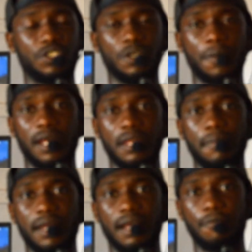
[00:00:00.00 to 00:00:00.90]
It's cheaper than a
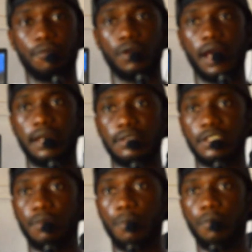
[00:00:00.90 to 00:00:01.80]
megaphone, and it
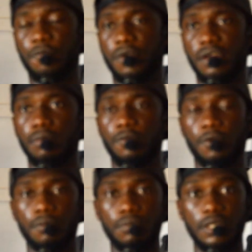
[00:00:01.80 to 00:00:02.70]
is more preferable
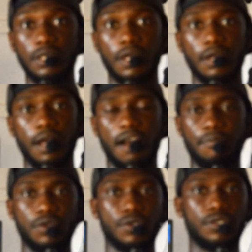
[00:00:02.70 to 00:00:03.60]
for me.
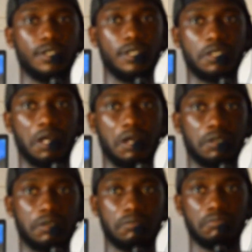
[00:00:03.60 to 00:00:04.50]
I've been using it
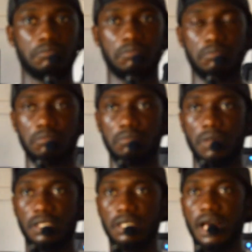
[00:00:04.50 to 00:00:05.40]
and
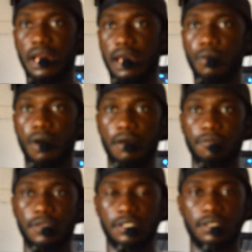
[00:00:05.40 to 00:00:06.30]
I think I like what
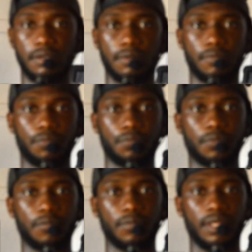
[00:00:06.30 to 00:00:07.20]
I've tested,
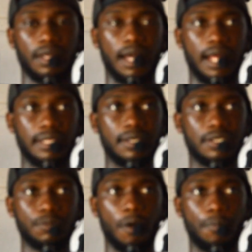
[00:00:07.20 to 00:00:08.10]
and I think
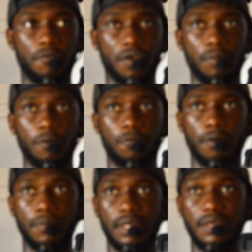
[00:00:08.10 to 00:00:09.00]
it is more preferable
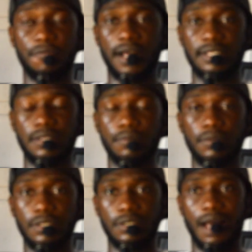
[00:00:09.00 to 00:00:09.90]
for me. In fact,
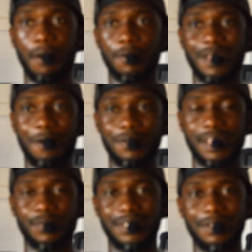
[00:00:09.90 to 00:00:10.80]
I wasn't
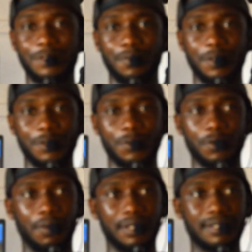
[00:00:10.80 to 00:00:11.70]
expecting it to be this
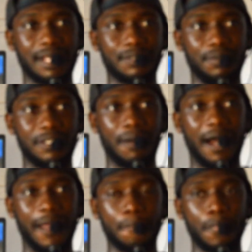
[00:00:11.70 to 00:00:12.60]
good, but this has beat
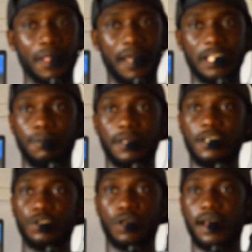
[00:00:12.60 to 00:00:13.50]
my
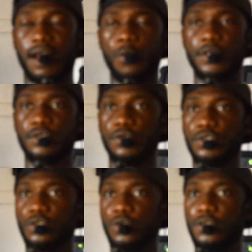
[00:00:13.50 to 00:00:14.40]
expectation. I can't wait to
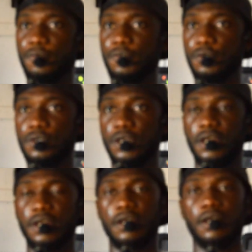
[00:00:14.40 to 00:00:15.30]
use it on the field.
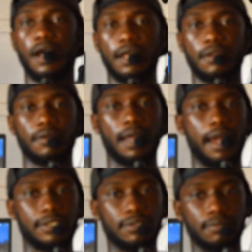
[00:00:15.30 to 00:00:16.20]
And
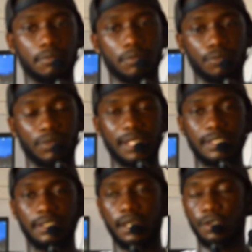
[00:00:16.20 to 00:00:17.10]
guys, that
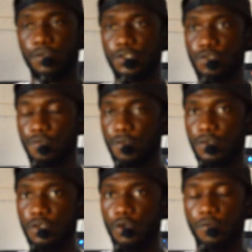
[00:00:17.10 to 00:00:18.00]
is the end of this review
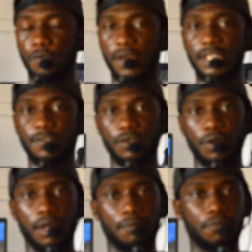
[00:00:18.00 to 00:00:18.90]
video. If you find this
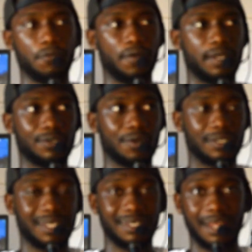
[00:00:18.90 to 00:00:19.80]
video helpful, you find this
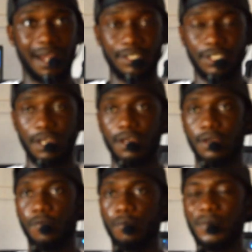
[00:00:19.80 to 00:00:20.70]
content nice,
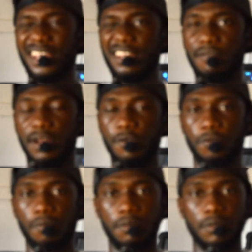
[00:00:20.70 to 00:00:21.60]
if you pick any value
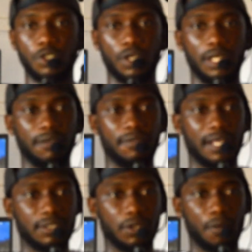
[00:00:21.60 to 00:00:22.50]
from it, make sure you leave
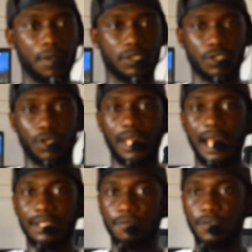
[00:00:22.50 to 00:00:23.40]
that in the comment section.
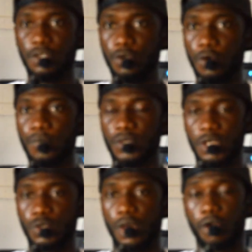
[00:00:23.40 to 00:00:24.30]
Like the video,
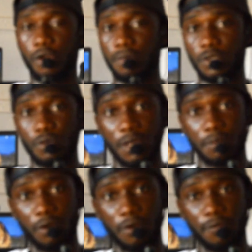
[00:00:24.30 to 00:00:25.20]
it will encourage me to make
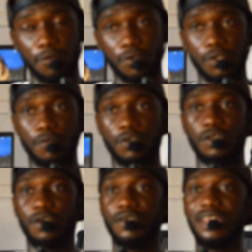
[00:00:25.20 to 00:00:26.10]
more reviews. If you
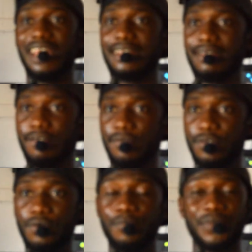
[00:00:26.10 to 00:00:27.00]
did not really like the
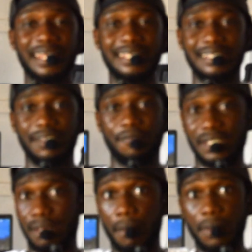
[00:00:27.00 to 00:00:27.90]
review, this is the
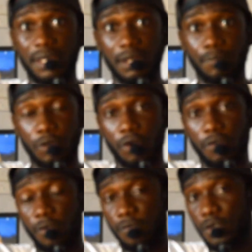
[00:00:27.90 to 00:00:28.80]
first time I'm making a product
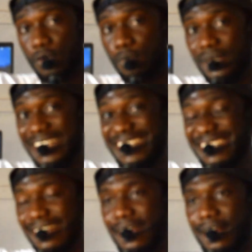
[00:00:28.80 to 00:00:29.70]
review video,
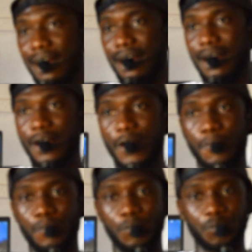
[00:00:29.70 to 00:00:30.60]
please,
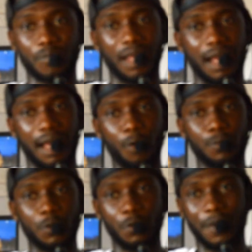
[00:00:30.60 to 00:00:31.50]
I hope
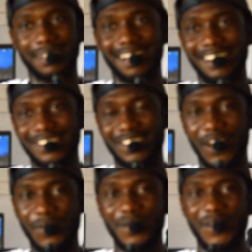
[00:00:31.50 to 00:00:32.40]
to do better next
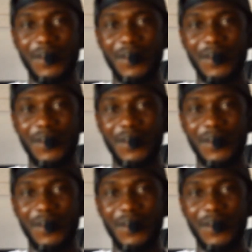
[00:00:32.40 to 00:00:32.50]
time.